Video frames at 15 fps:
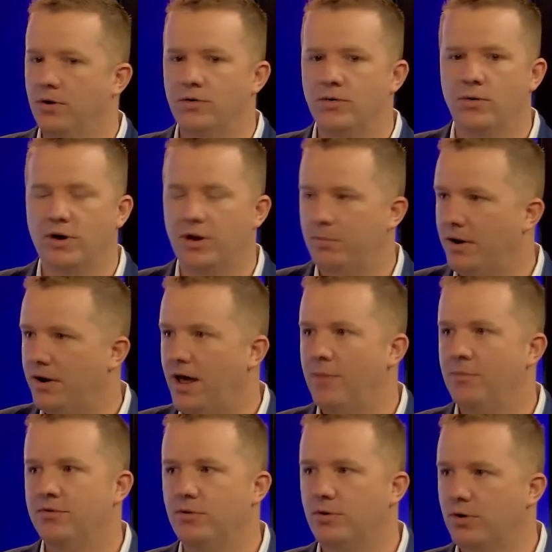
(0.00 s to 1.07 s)
talking about
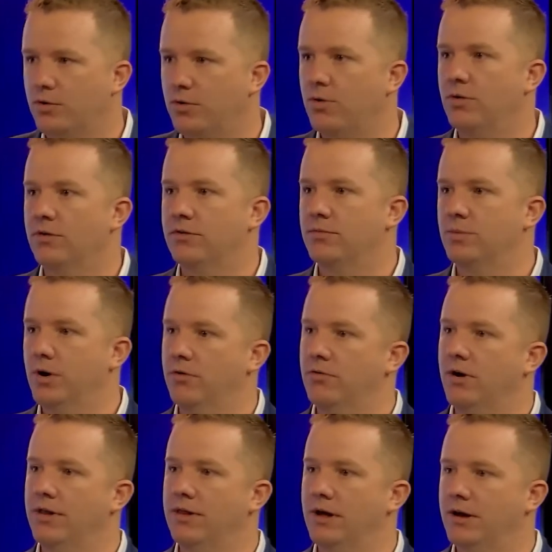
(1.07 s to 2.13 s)
Amazon and Google as well,
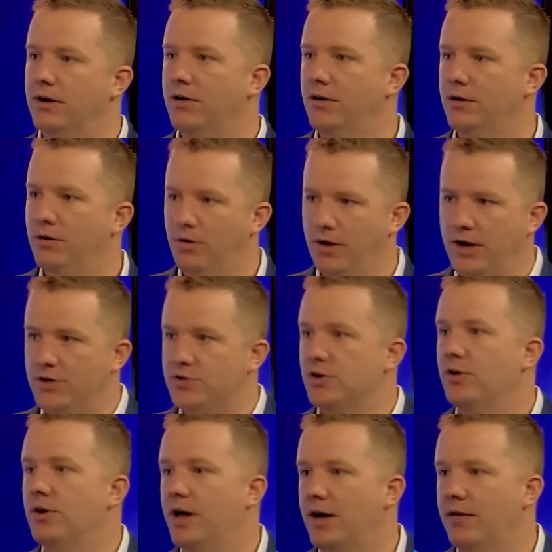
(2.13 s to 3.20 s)
right? They each are
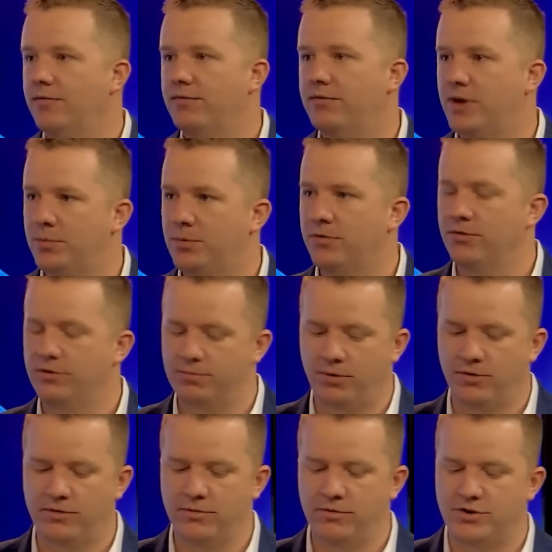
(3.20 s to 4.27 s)
going to have separate
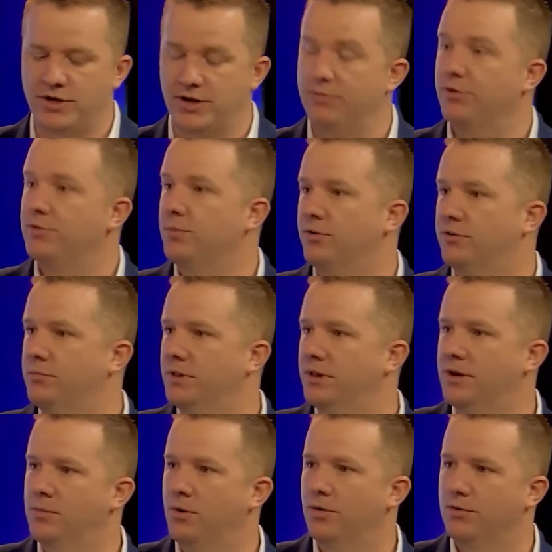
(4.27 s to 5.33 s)
shared
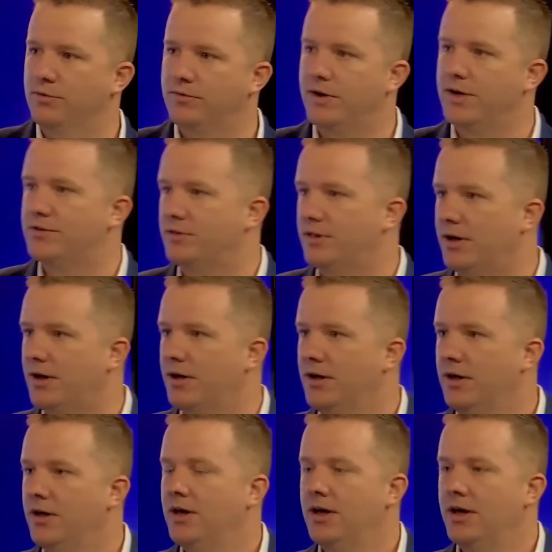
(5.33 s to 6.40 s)
responsibility models for each of their
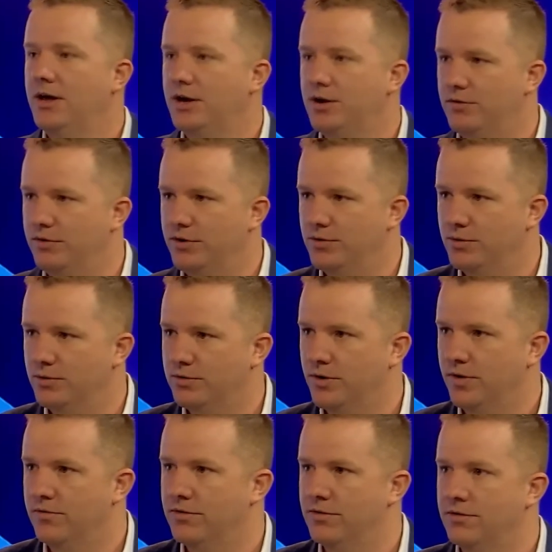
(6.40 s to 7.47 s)
individual
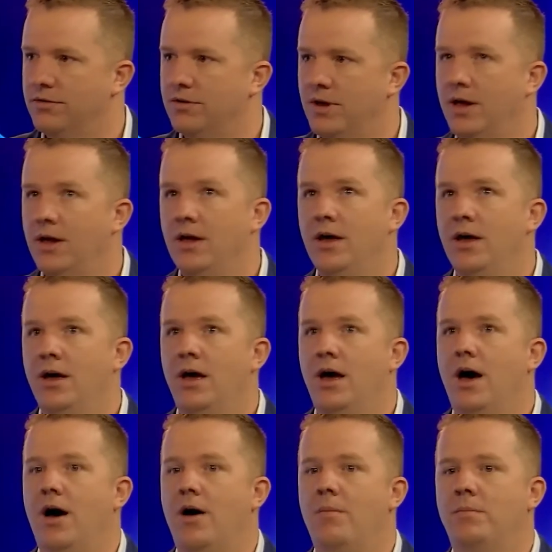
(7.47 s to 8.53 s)
services.
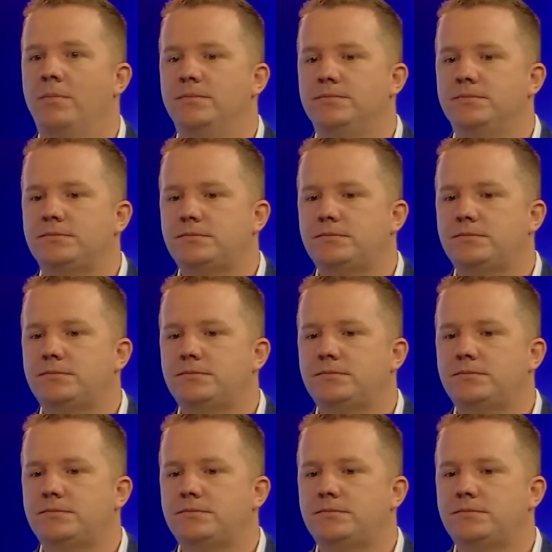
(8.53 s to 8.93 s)
And